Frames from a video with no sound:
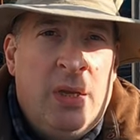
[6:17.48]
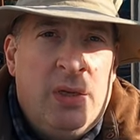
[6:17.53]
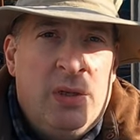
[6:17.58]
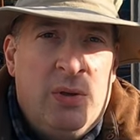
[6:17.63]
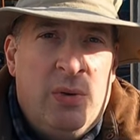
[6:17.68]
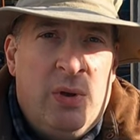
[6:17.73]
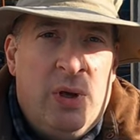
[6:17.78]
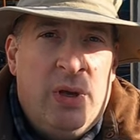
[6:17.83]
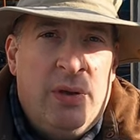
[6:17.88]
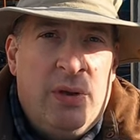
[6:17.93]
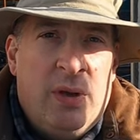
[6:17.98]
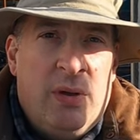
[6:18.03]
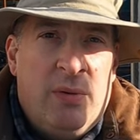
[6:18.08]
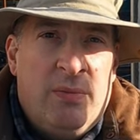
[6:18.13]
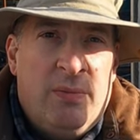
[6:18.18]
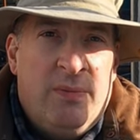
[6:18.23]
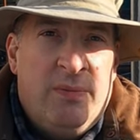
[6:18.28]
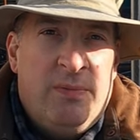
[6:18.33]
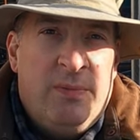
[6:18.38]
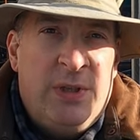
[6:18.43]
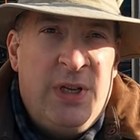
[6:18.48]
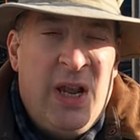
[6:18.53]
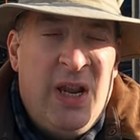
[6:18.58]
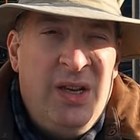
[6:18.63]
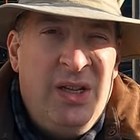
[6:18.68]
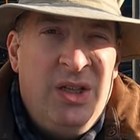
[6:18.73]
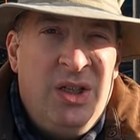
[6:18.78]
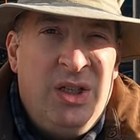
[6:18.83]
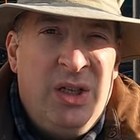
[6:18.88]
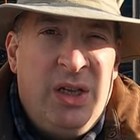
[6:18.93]
So I got
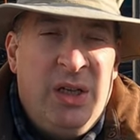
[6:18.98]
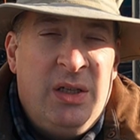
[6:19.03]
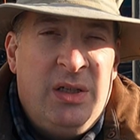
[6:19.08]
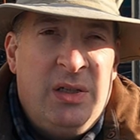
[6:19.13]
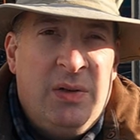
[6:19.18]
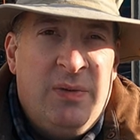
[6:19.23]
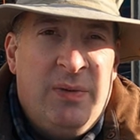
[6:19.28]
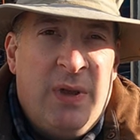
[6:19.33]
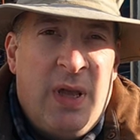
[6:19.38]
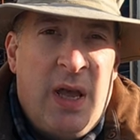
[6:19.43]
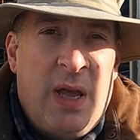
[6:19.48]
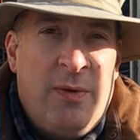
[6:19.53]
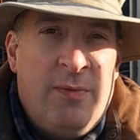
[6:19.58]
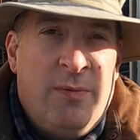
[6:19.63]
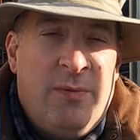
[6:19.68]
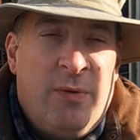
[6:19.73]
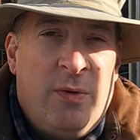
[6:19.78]
10 sheets of that